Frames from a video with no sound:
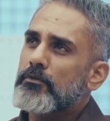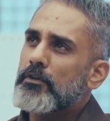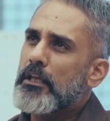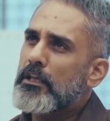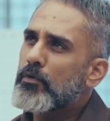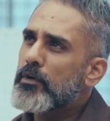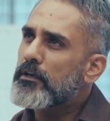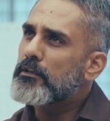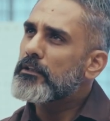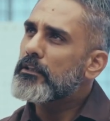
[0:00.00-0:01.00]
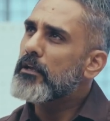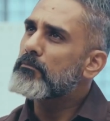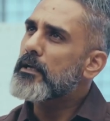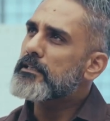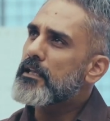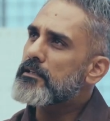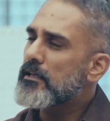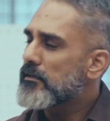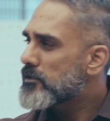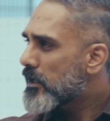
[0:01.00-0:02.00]
Hero did the thing by saying
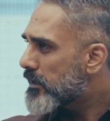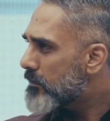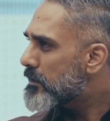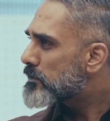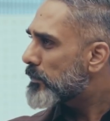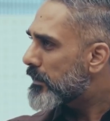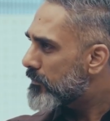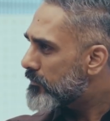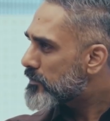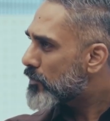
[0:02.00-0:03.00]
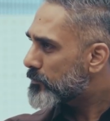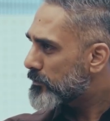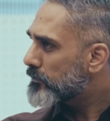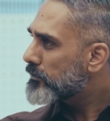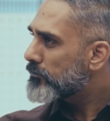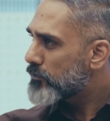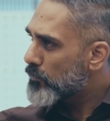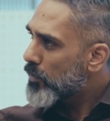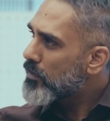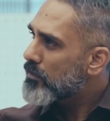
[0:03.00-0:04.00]
single channel ABS will give as an option if you
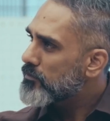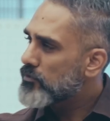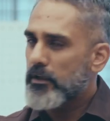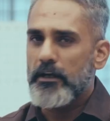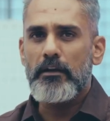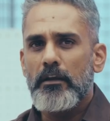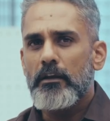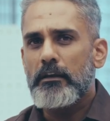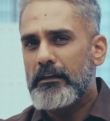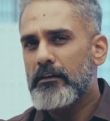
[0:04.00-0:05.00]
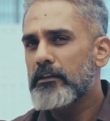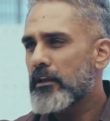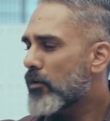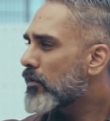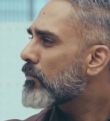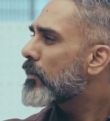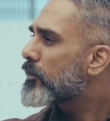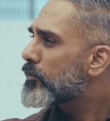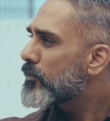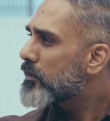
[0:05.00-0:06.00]
want, so that legally they're not required to
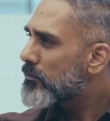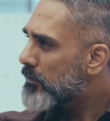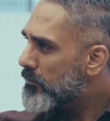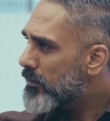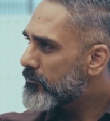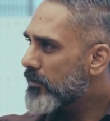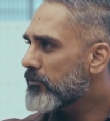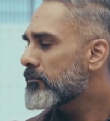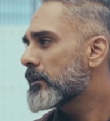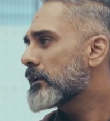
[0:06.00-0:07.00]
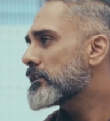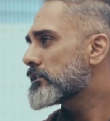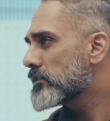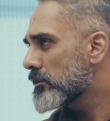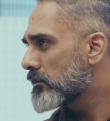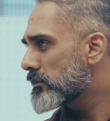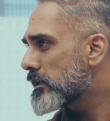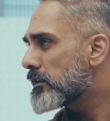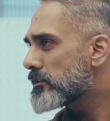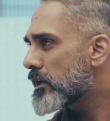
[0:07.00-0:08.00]
do it in the 125, but there's the
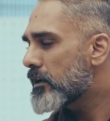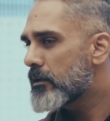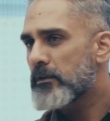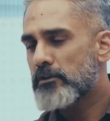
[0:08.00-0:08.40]
single channel ABS